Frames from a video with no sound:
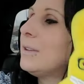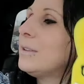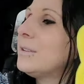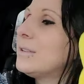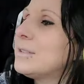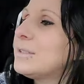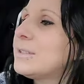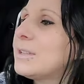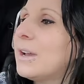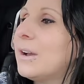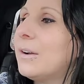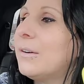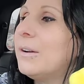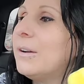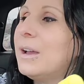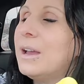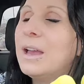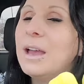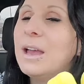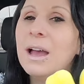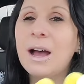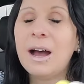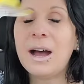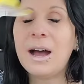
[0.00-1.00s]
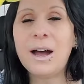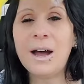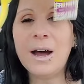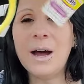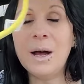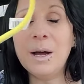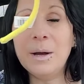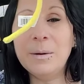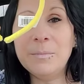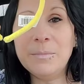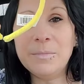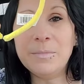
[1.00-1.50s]
So,
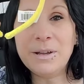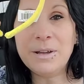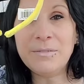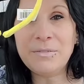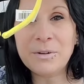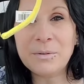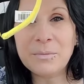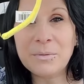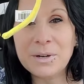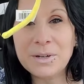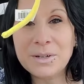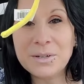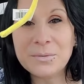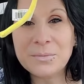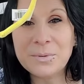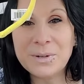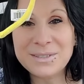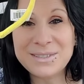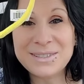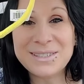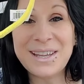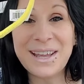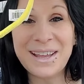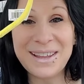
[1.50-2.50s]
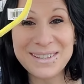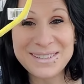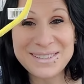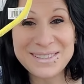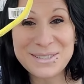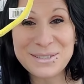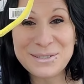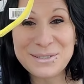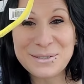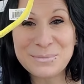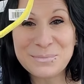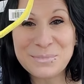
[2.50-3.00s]
um, if you're wondering what
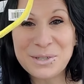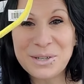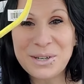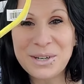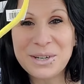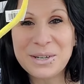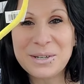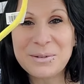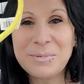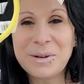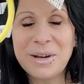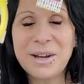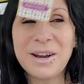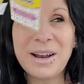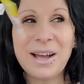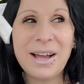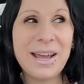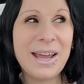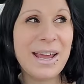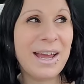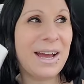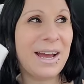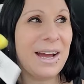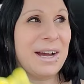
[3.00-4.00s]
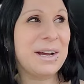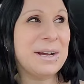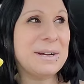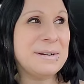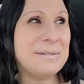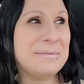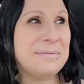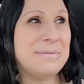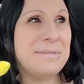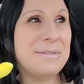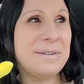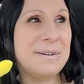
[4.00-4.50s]
skeletons I'm talking about, I
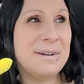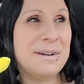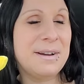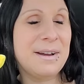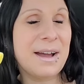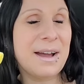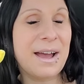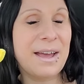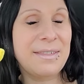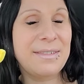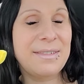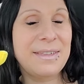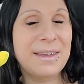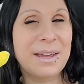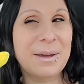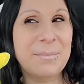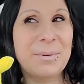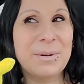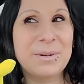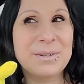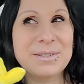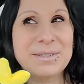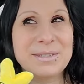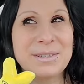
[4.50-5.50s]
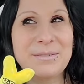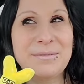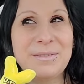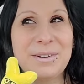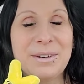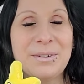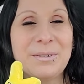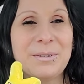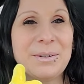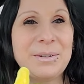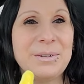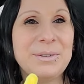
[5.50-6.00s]
have, I think I posted a
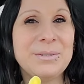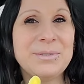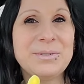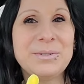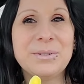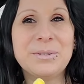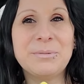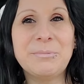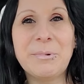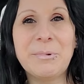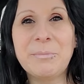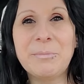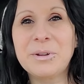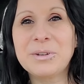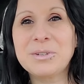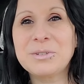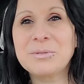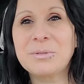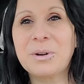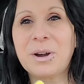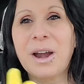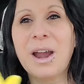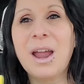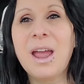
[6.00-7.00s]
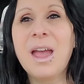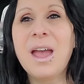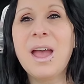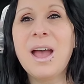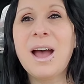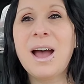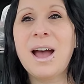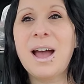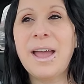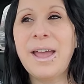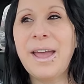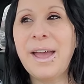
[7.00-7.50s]
video on YouTube. I'm not sure.
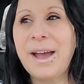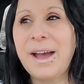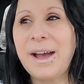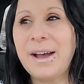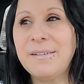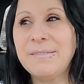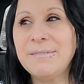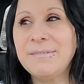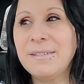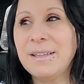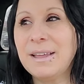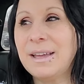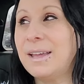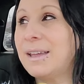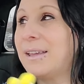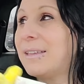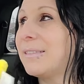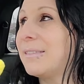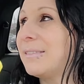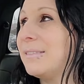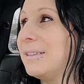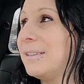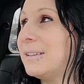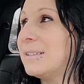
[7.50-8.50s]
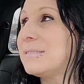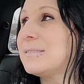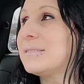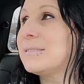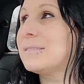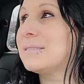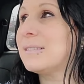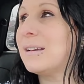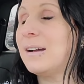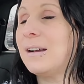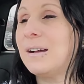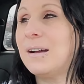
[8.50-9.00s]
I have like
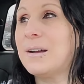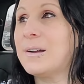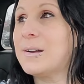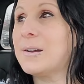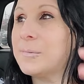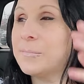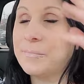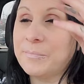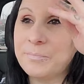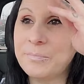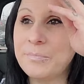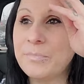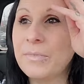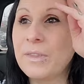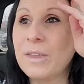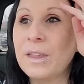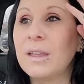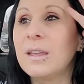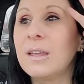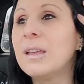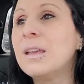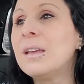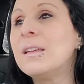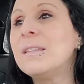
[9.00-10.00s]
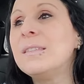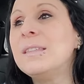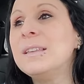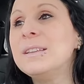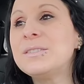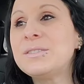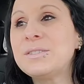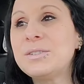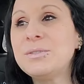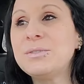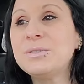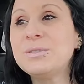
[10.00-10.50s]
this, um,
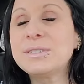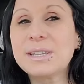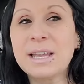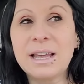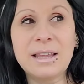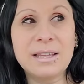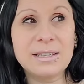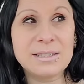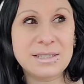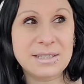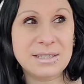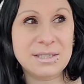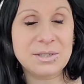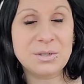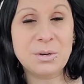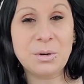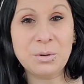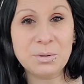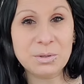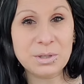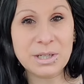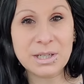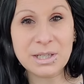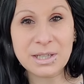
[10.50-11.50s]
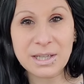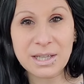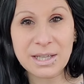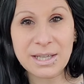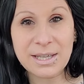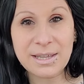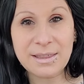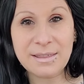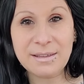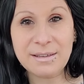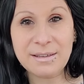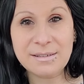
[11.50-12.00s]
these two skeletons holding
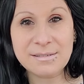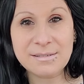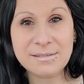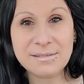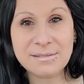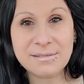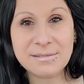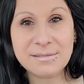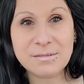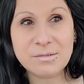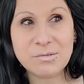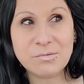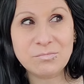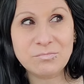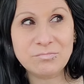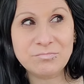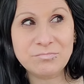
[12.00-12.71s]
like this,